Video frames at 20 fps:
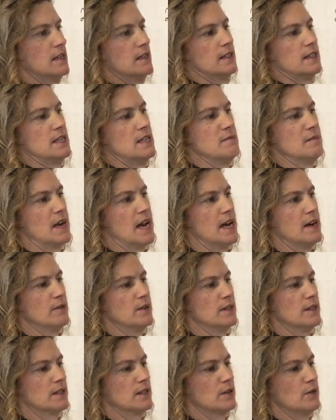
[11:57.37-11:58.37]
seam
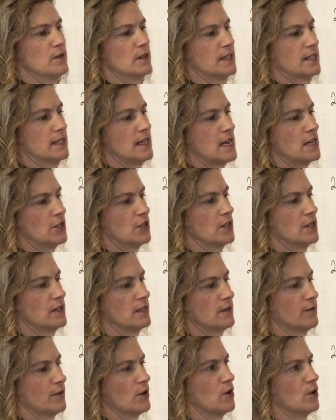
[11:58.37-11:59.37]
allowance, so
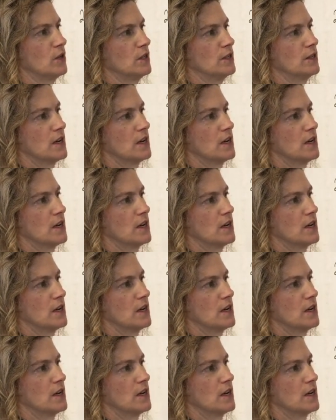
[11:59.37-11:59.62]
extensions of all your